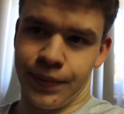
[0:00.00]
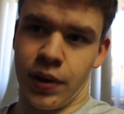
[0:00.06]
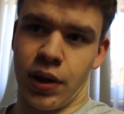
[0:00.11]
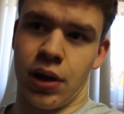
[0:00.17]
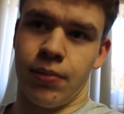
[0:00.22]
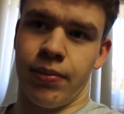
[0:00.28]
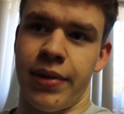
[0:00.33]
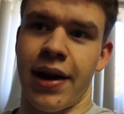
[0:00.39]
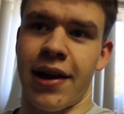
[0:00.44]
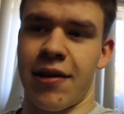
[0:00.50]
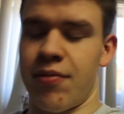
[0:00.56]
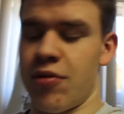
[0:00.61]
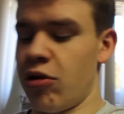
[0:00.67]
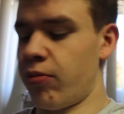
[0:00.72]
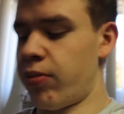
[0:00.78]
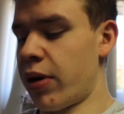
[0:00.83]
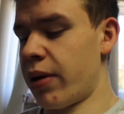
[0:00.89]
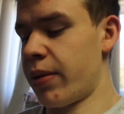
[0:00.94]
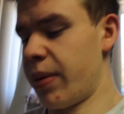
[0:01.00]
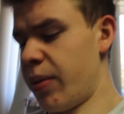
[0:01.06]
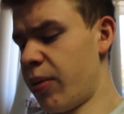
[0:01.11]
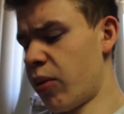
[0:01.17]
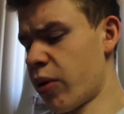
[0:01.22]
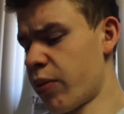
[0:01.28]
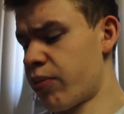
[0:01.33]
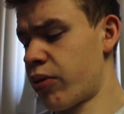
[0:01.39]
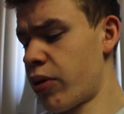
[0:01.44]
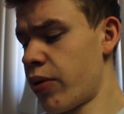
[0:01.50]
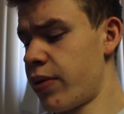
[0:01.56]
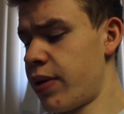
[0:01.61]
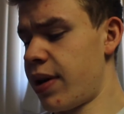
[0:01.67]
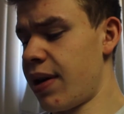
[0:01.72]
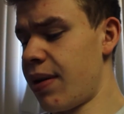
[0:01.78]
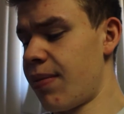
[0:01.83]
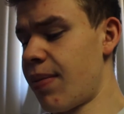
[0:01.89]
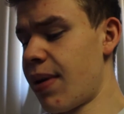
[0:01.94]
Um, next meal will probably be more
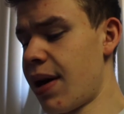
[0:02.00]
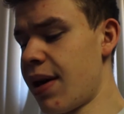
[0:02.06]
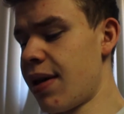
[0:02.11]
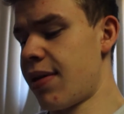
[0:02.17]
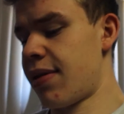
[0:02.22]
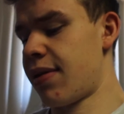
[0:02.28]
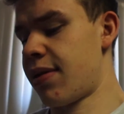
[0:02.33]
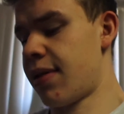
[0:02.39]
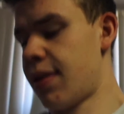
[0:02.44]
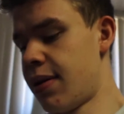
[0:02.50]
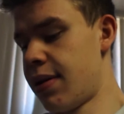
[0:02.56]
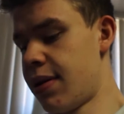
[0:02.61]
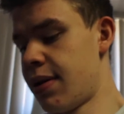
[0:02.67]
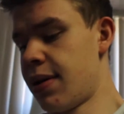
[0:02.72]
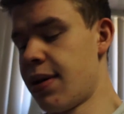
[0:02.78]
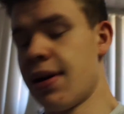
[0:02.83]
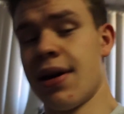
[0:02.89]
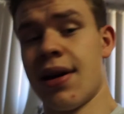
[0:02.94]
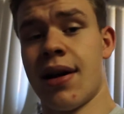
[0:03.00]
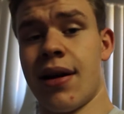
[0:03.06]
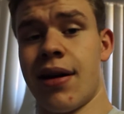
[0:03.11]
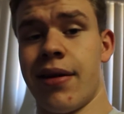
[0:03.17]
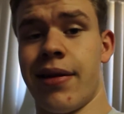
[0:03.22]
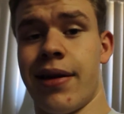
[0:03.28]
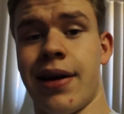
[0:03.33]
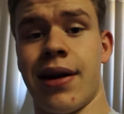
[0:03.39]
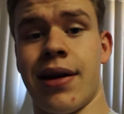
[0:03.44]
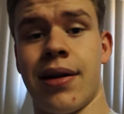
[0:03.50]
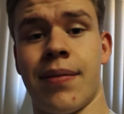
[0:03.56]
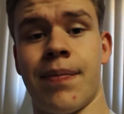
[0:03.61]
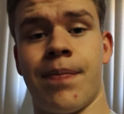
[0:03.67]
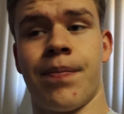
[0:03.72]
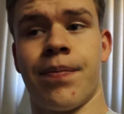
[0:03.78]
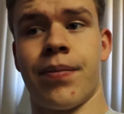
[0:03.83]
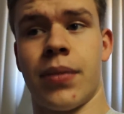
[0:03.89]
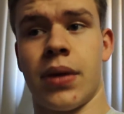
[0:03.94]
protein based and
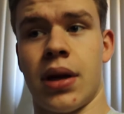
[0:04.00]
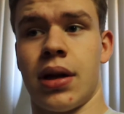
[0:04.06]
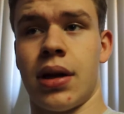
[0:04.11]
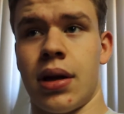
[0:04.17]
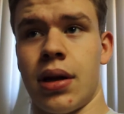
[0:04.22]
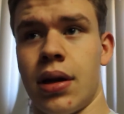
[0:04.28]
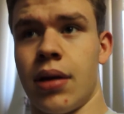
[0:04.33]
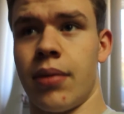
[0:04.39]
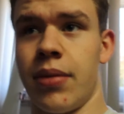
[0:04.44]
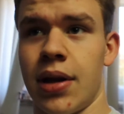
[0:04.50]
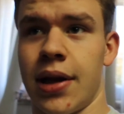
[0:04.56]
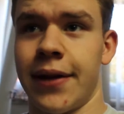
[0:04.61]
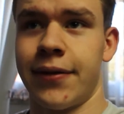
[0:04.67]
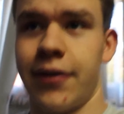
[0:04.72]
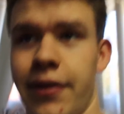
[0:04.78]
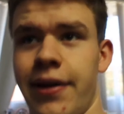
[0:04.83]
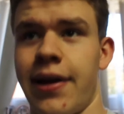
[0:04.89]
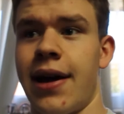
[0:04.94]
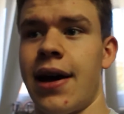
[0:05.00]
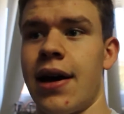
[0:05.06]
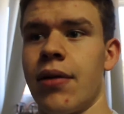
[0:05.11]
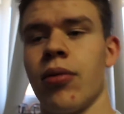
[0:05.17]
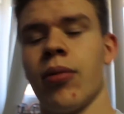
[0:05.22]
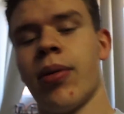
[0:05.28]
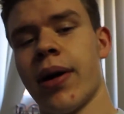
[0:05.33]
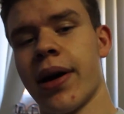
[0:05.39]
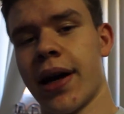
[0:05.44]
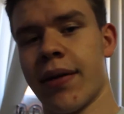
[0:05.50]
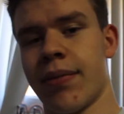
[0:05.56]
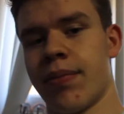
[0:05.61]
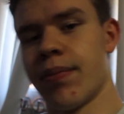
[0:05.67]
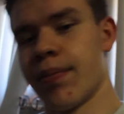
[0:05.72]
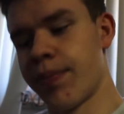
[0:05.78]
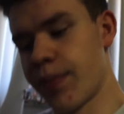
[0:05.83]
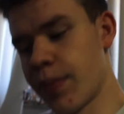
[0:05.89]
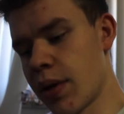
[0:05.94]
then the meal after that we'll probably
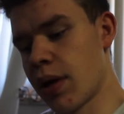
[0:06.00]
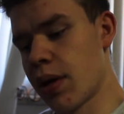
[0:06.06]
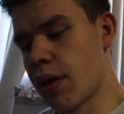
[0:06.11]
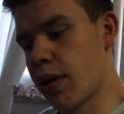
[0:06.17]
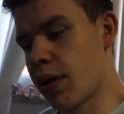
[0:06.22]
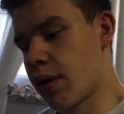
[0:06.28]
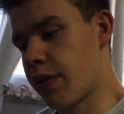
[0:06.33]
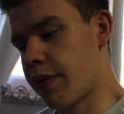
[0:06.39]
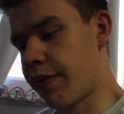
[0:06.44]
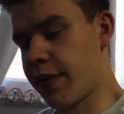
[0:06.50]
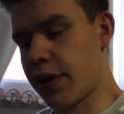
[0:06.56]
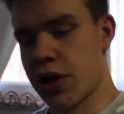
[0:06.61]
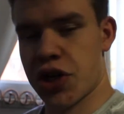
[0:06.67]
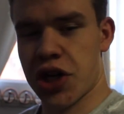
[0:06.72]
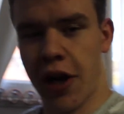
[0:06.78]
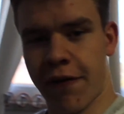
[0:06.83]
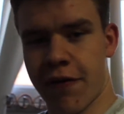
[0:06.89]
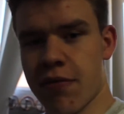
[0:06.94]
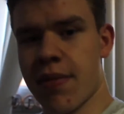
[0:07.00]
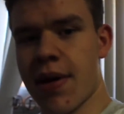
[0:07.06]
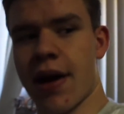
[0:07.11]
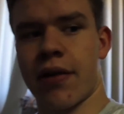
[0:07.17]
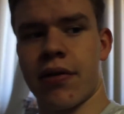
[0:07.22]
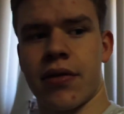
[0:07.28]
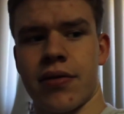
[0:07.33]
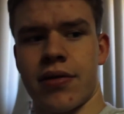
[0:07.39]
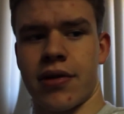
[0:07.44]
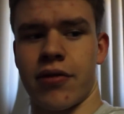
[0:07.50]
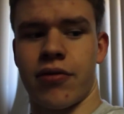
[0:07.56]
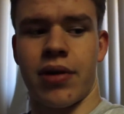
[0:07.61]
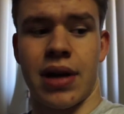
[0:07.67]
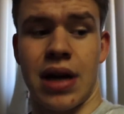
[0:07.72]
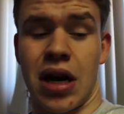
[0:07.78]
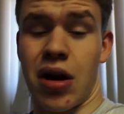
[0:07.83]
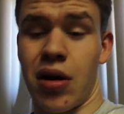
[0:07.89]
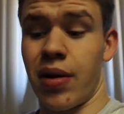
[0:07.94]
finish off the macros because
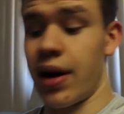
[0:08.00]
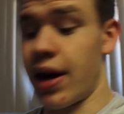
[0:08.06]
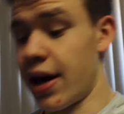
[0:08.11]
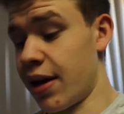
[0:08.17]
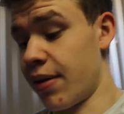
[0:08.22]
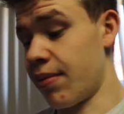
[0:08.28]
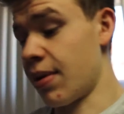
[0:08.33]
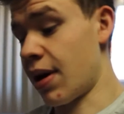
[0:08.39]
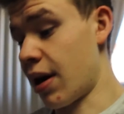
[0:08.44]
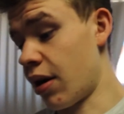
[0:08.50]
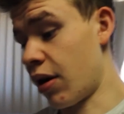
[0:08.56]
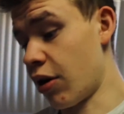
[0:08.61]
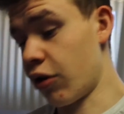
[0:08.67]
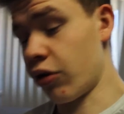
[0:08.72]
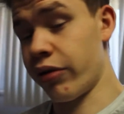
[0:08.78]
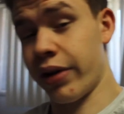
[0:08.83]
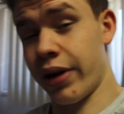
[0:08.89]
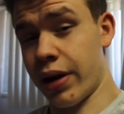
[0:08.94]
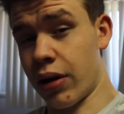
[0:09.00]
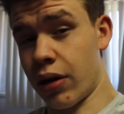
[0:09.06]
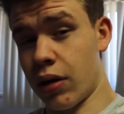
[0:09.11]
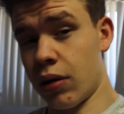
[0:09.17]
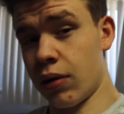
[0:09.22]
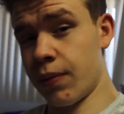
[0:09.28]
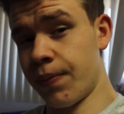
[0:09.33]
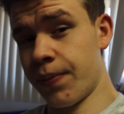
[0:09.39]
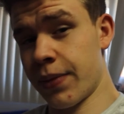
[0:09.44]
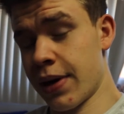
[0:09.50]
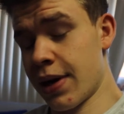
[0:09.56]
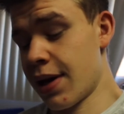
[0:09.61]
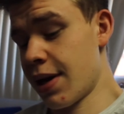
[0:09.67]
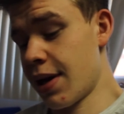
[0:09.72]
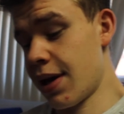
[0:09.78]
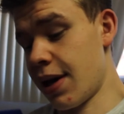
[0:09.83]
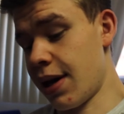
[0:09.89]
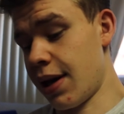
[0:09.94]
right now I am not hungry at all
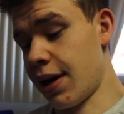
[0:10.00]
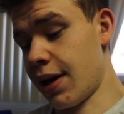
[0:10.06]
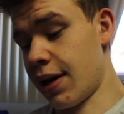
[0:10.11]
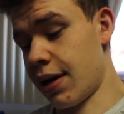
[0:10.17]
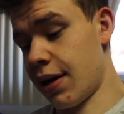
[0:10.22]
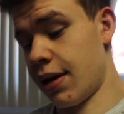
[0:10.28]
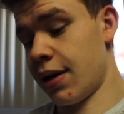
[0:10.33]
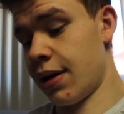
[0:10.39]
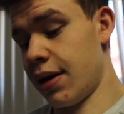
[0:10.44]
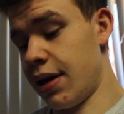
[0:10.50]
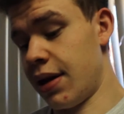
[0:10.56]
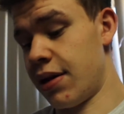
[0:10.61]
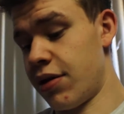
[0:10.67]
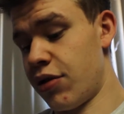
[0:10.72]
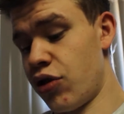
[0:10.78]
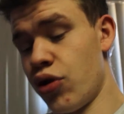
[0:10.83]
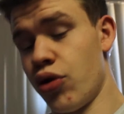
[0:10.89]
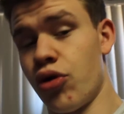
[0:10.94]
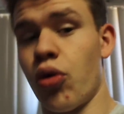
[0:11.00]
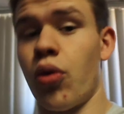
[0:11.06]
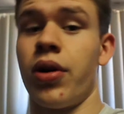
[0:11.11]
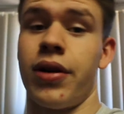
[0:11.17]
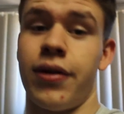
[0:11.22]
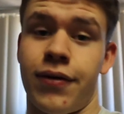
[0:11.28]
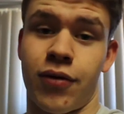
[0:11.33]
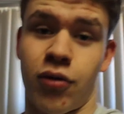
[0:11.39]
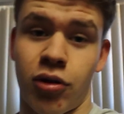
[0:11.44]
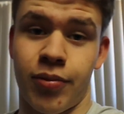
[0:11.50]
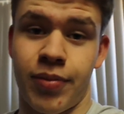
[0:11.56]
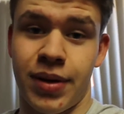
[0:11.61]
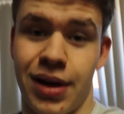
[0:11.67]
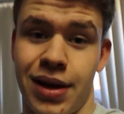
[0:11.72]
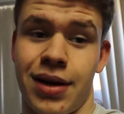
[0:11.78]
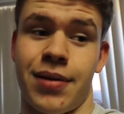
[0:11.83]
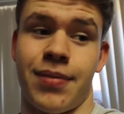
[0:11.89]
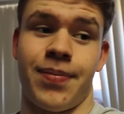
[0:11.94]
and it's 2.24
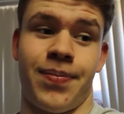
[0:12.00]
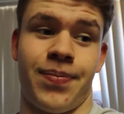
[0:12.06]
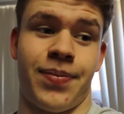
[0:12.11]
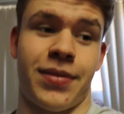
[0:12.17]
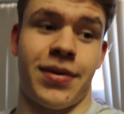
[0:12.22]
p.m.